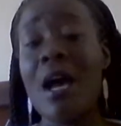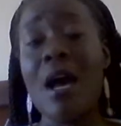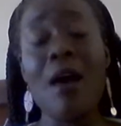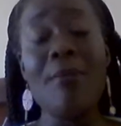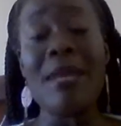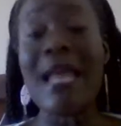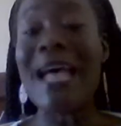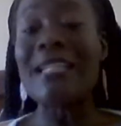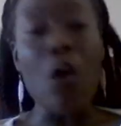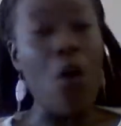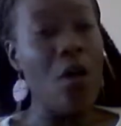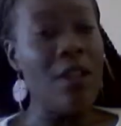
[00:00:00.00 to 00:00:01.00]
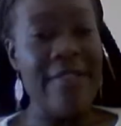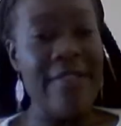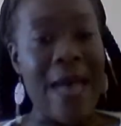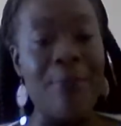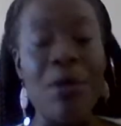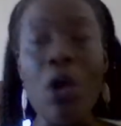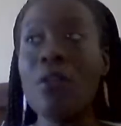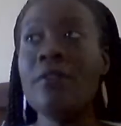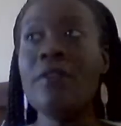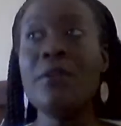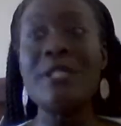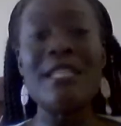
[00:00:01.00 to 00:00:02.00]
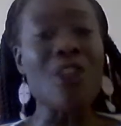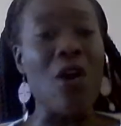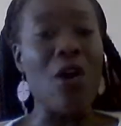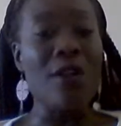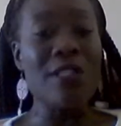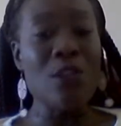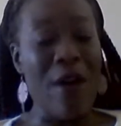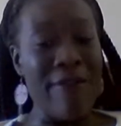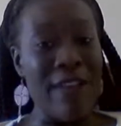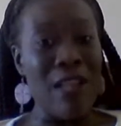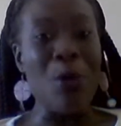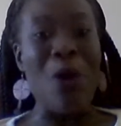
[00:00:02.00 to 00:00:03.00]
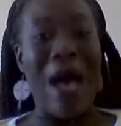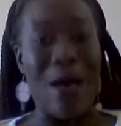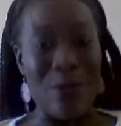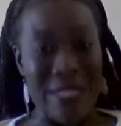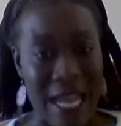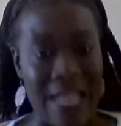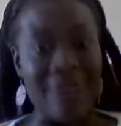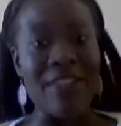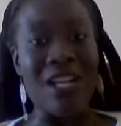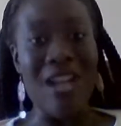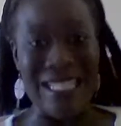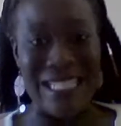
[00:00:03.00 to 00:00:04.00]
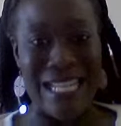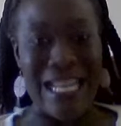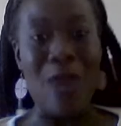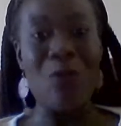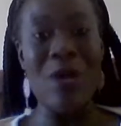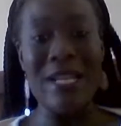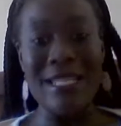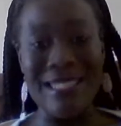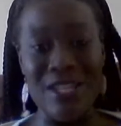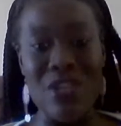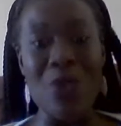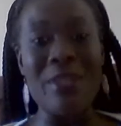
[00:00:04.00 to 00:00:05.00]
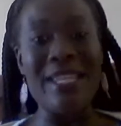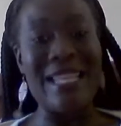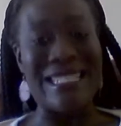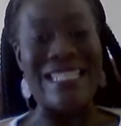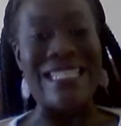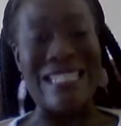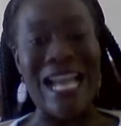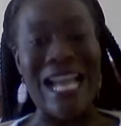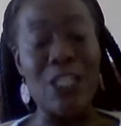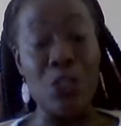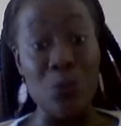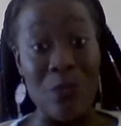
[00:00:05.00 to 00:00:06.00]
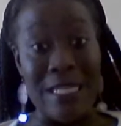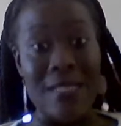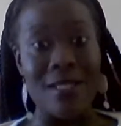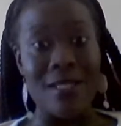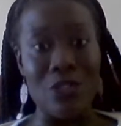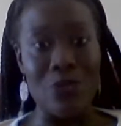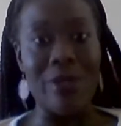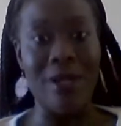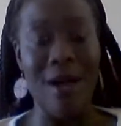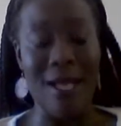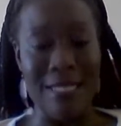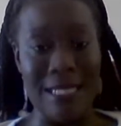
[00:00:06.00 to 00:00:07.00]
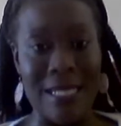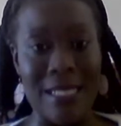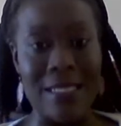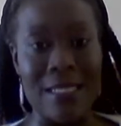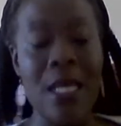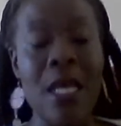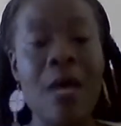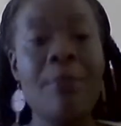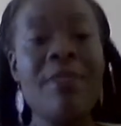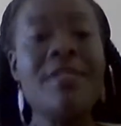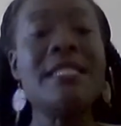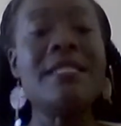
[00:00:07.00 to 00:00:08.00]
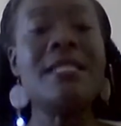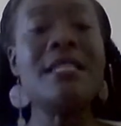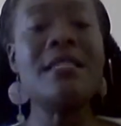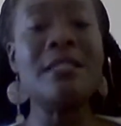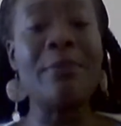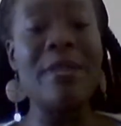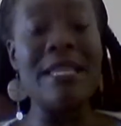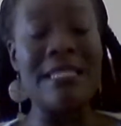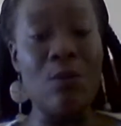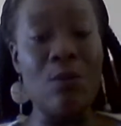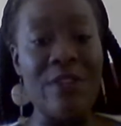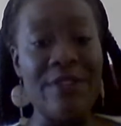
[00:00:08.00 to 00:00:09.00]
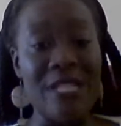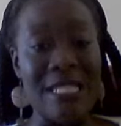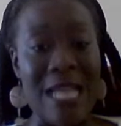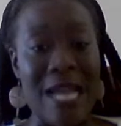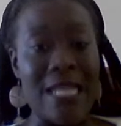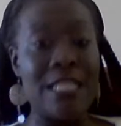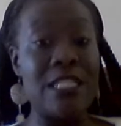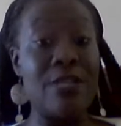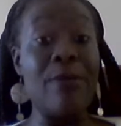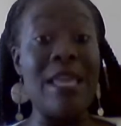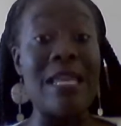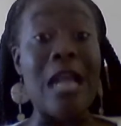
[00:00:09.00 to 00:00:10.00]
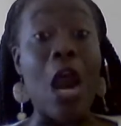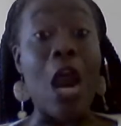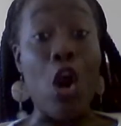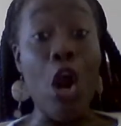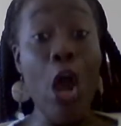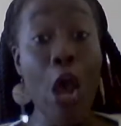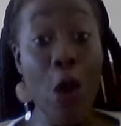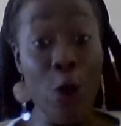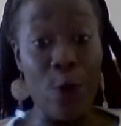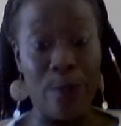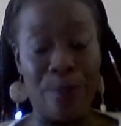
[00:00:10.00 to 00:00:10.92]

It has all of that, but all of those things are also available outside of the continent. I want us to know that it's not unique to the continent, but this is the place that we've decided to make our home.